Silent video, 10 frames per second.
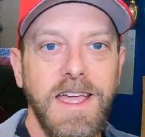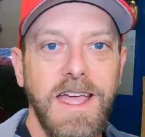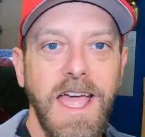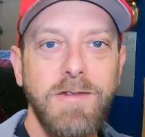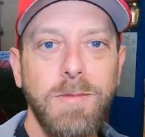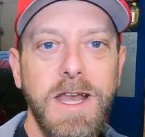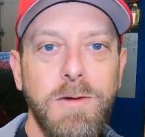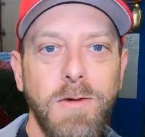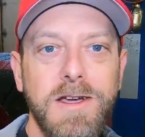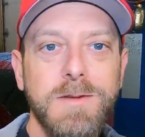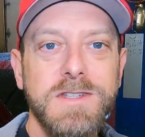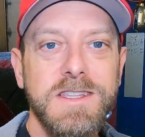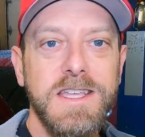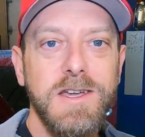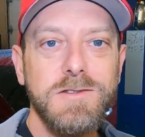Hey everybody, welcome to
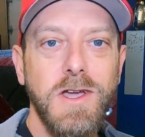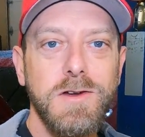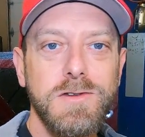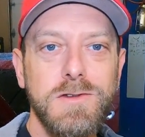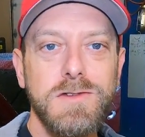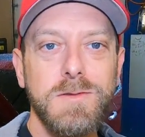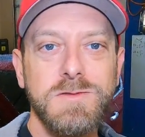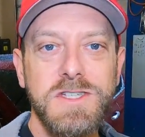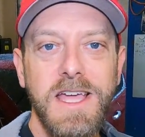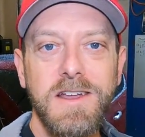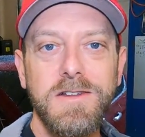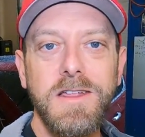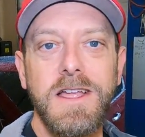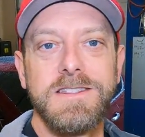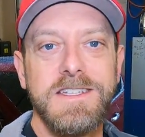the Heel Toe YouTube
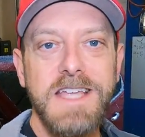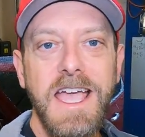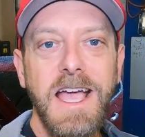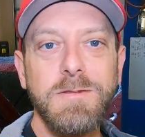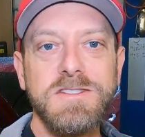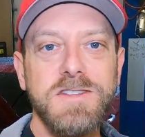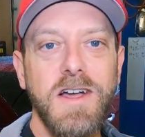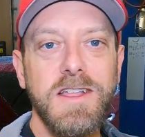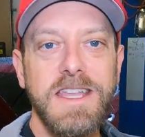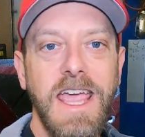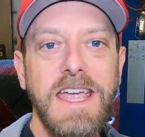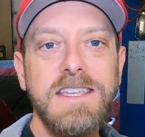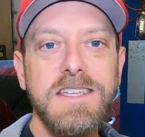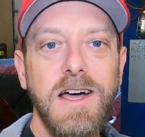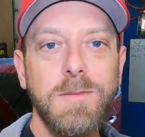channel. Today I'm installing an
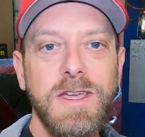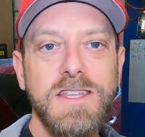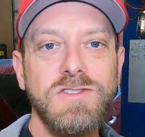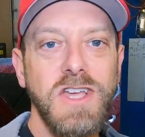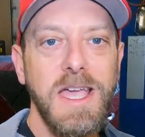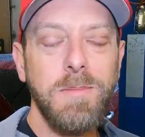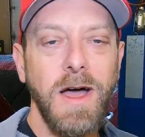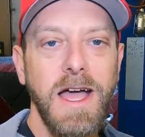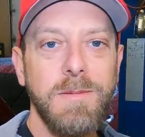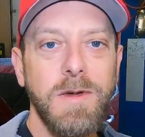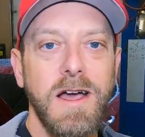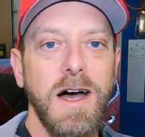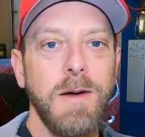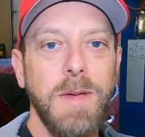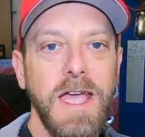ATLP J-Pipe
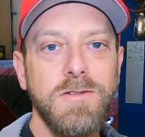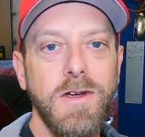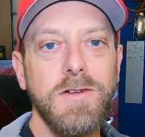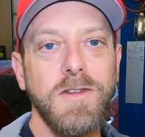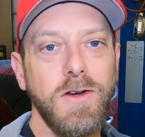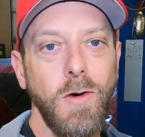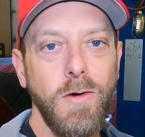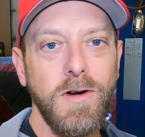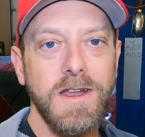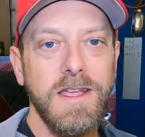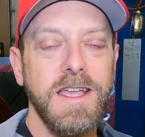on Pedro's Accord.